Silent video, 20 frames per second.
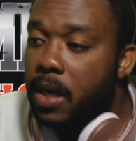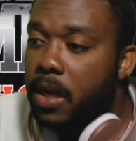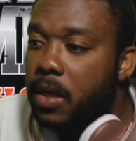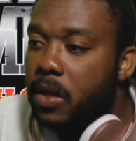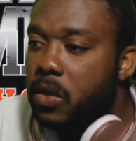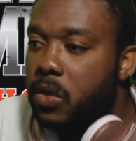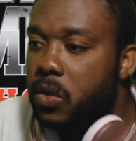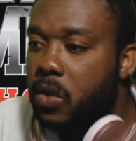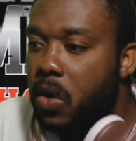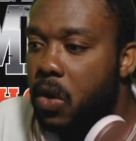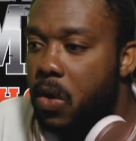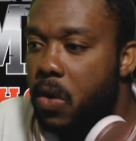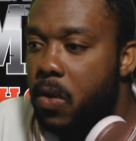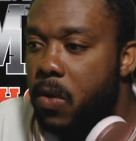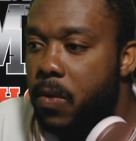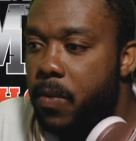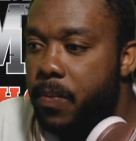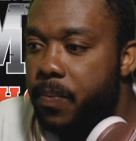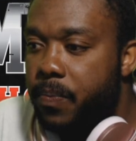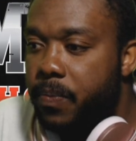
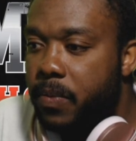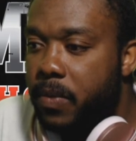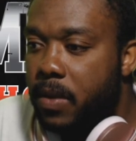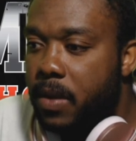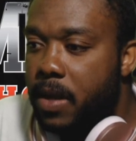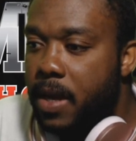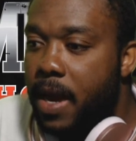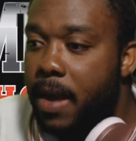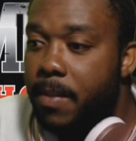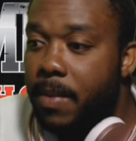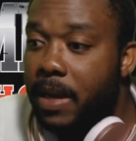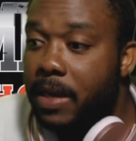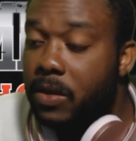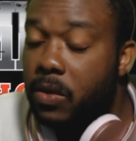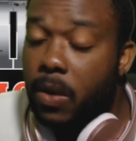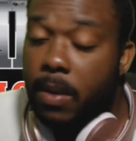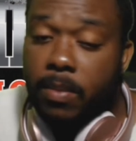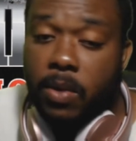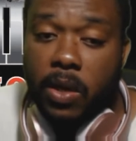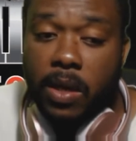So yeah, man.
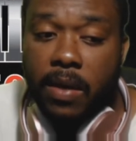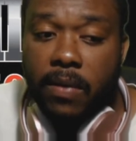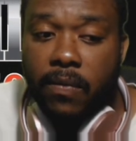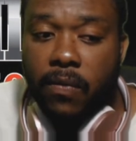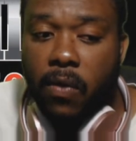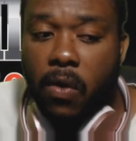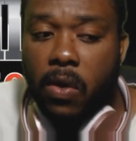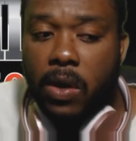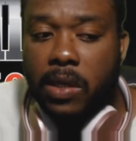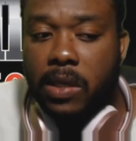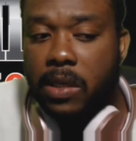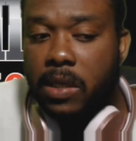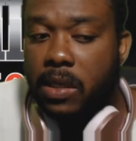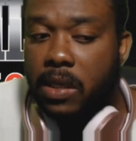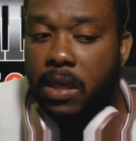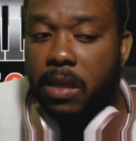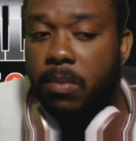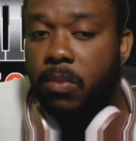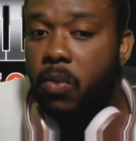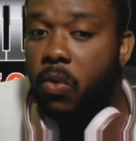So I'm looking forward to
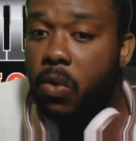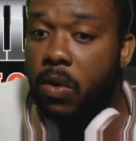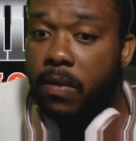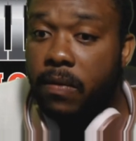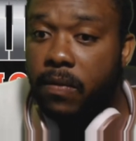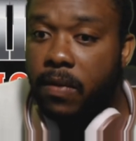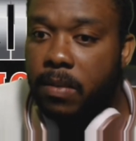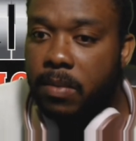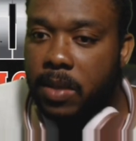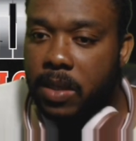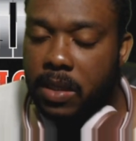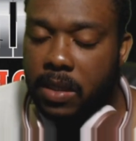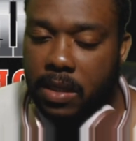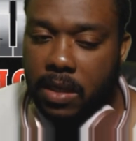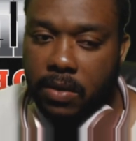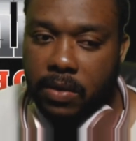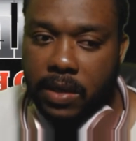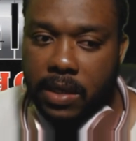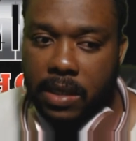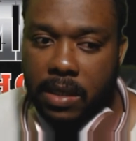seeing more from this
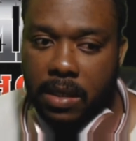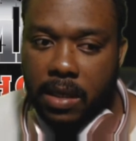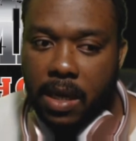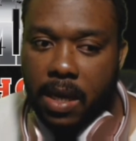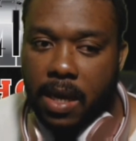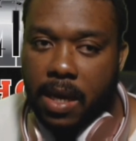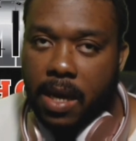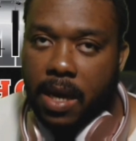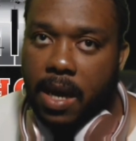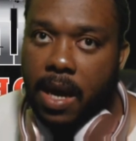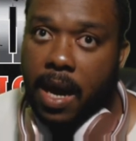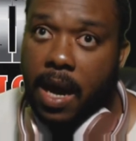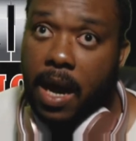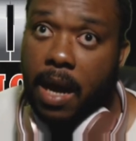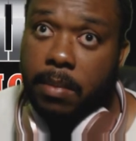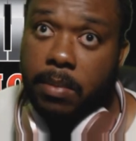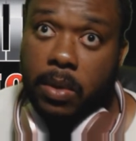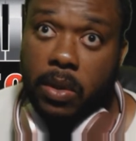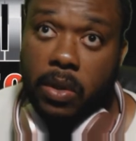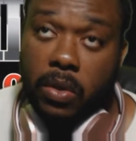series.
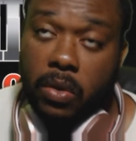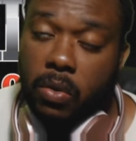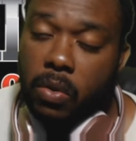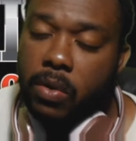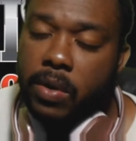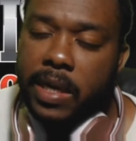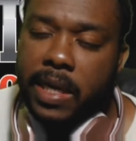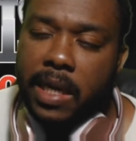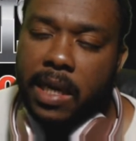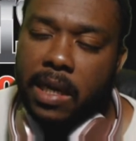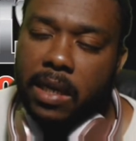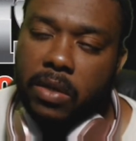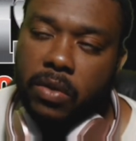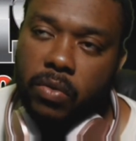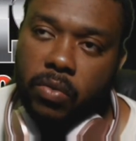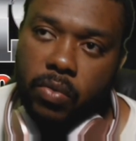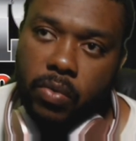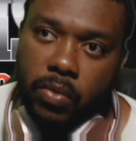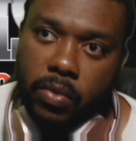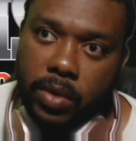Um, the story is
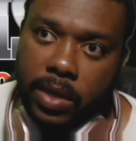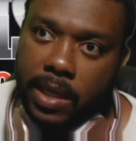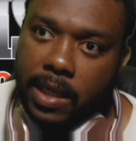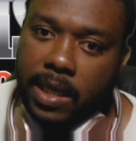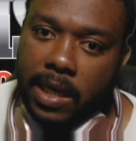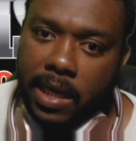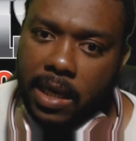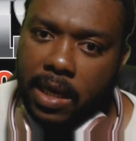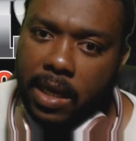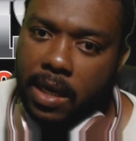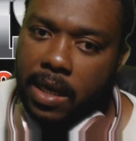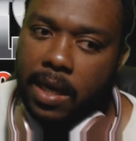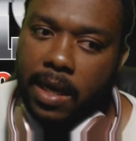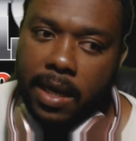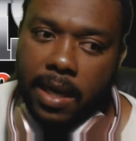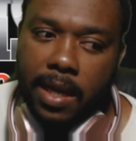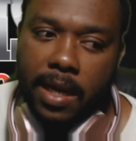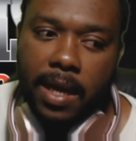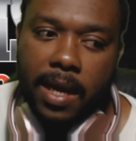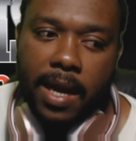really
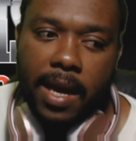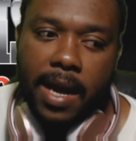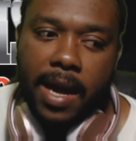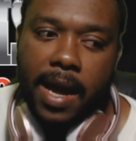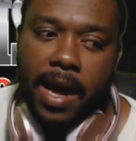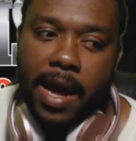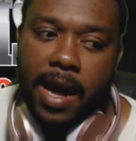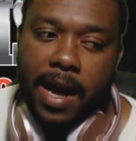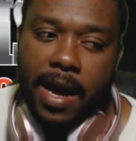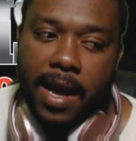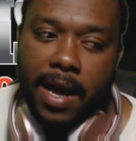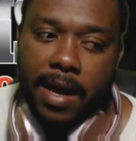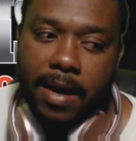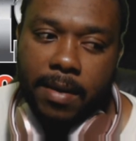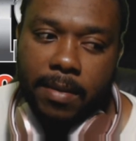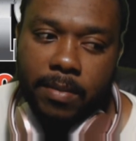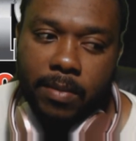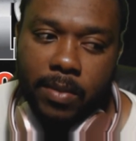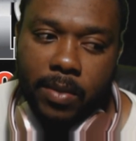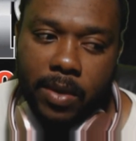good
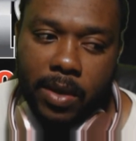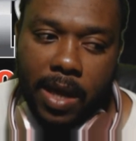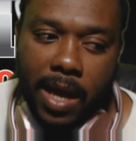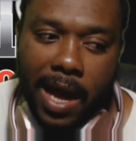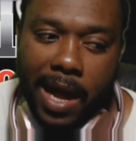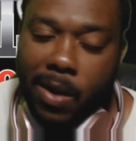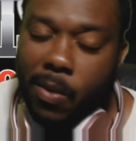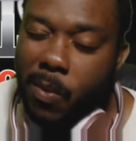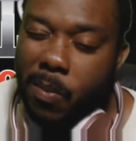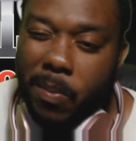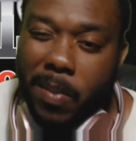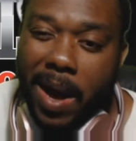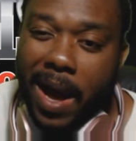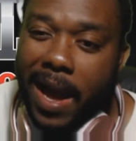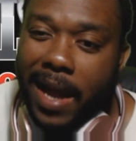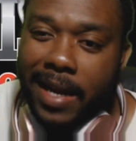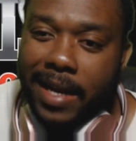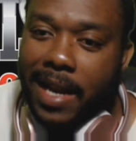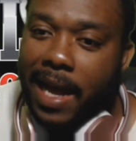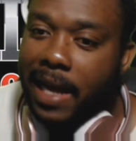um, I don't
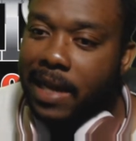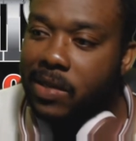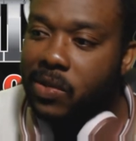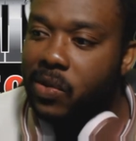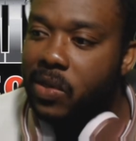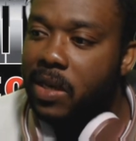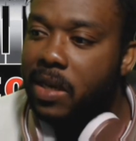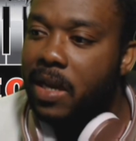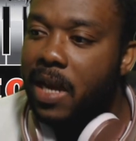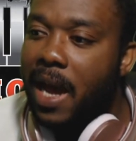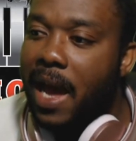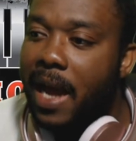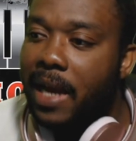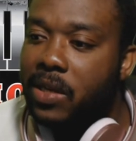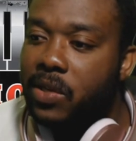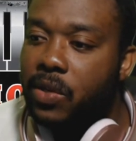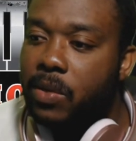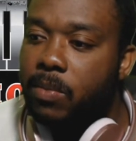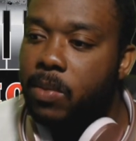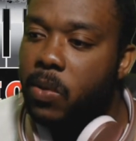mind not seeing
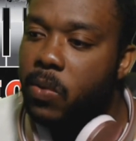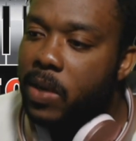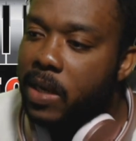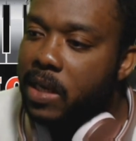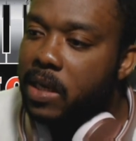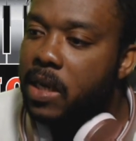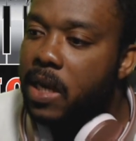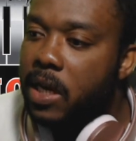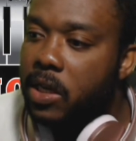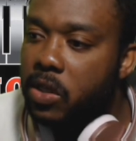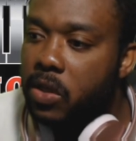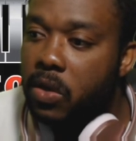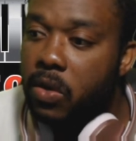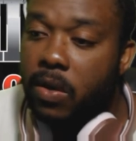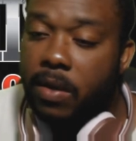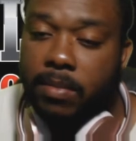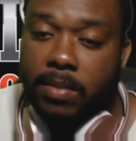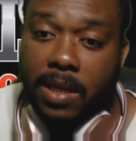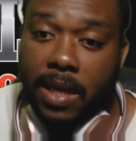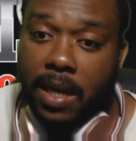action, but when it does, you know
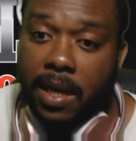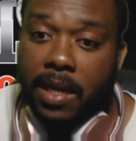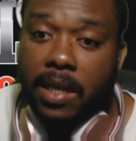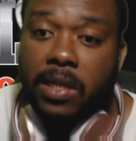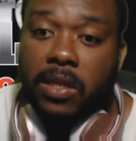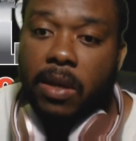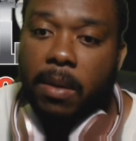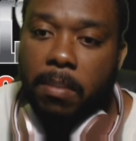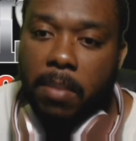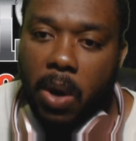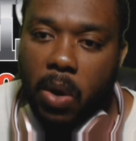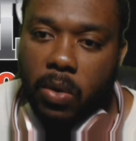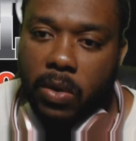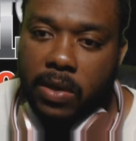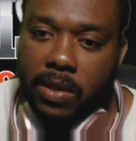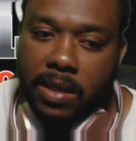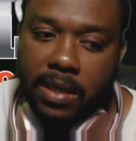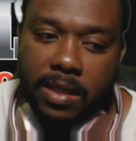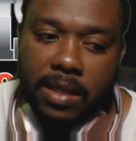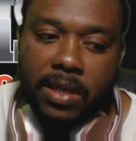what I'm saying? It's a
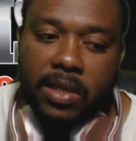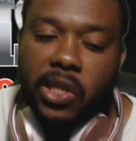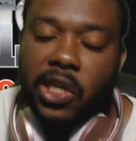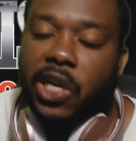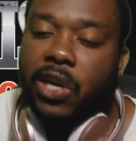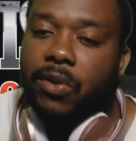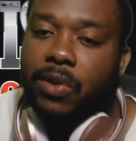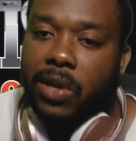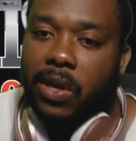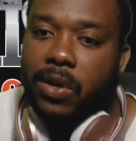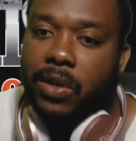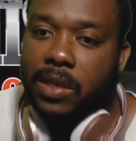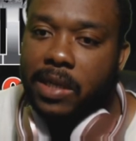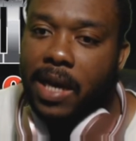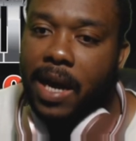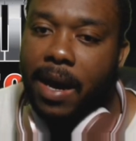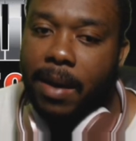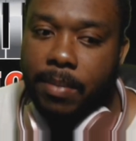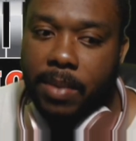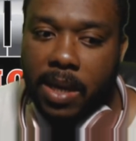bonus. It's a cherry on
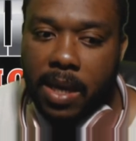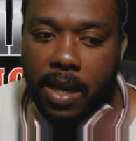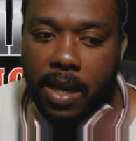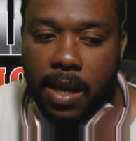top.